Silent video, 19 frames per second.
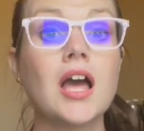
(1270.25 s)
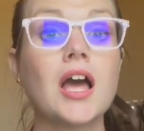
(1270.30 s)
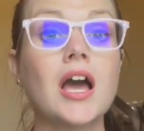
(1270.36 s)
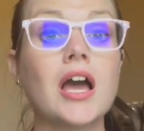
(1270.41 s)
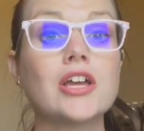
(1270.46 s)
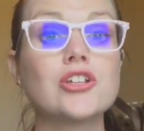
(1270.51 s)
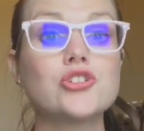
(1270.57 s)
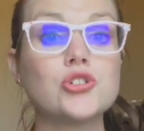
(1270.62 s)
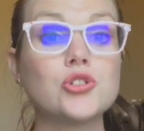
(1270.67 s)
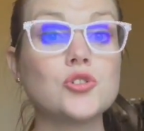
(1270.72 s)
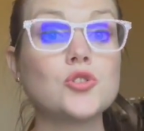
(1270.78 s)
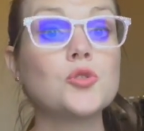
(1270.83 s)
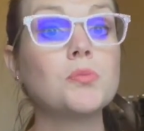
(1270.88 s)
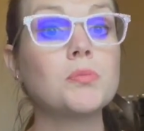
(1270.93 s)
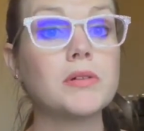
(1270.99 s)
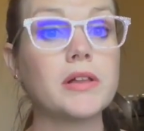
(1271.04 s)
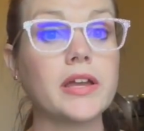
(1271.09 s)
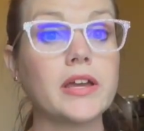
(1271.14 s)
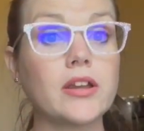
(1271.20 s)
I do
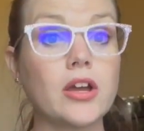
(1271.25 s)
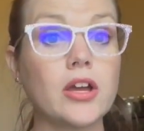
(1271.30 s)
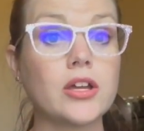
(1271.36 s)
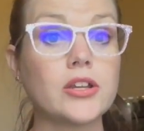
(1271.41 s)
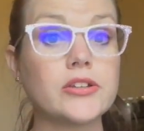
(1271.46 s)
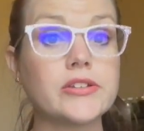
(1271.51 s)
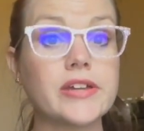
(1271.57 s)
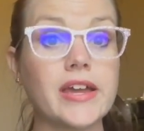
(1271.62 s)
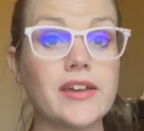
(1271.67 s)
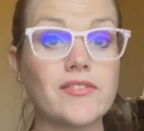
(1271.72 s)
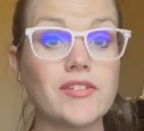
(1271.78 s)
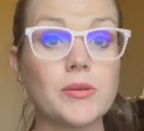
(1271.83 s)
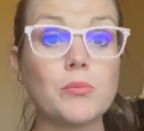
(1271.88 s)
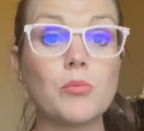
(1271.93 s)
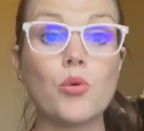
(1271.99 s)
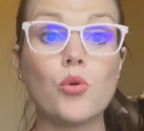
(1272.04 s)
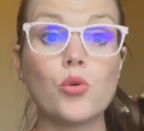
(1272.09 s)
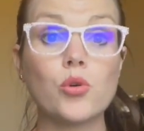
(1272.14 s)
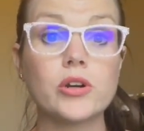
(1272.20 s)
plan on diving
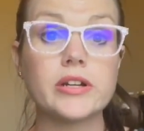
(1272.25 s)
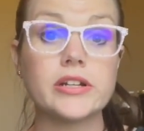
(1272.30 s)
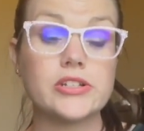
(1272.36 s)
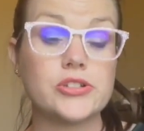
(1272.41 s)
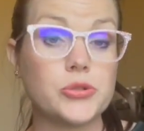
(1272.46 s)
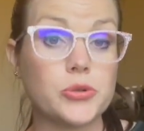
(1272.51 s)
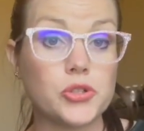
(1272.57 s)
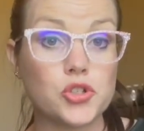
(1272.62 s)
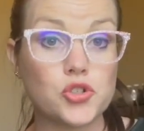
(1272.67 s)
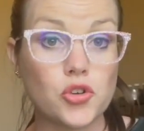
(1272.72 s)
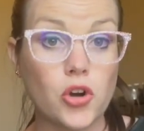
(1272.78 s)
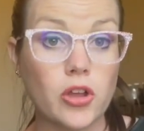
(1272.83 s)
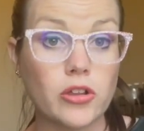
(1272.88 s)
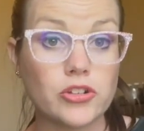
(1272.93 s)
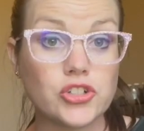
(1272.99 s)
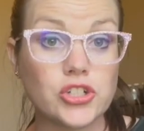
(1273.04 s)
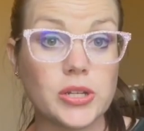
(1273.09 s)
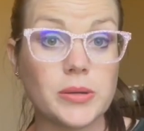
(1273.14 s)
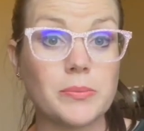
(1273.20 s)
more into
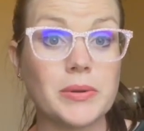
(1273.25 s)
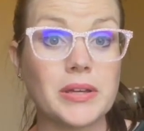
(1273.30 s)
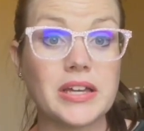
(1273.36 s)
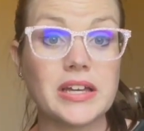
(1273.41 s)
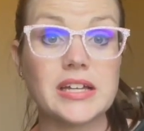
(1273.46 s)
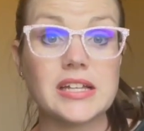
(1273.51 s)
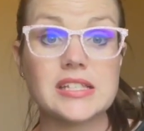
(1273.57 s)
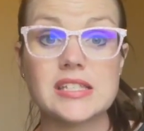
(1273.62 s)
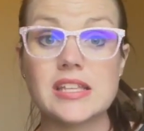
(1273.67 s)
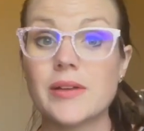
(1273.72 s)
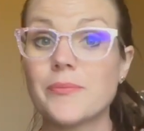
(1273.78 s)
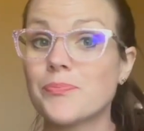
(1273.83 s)
astrology, because